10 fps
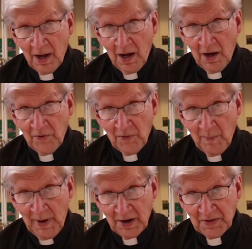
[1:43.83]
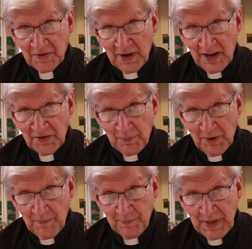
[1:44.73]
of Mark's
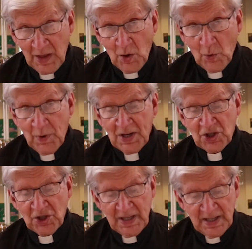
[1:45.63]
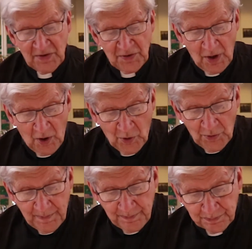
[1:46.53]
Gospel, which is known